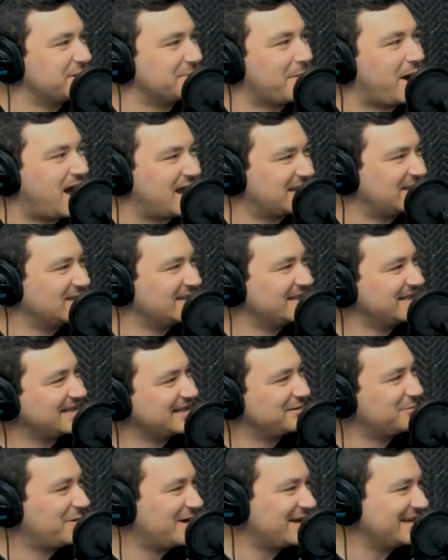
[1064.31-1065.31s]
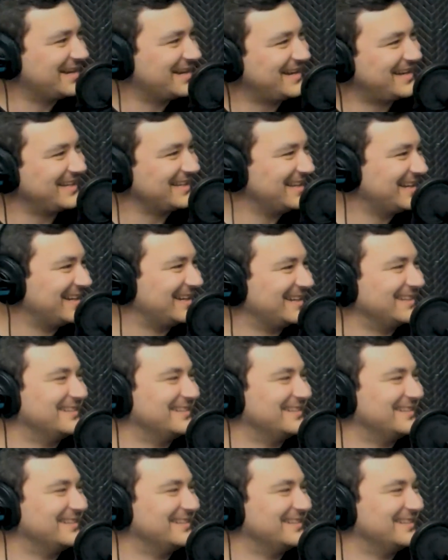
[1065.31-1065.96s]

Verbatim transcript: of modeling really. and whatnot. Yeah. yeah.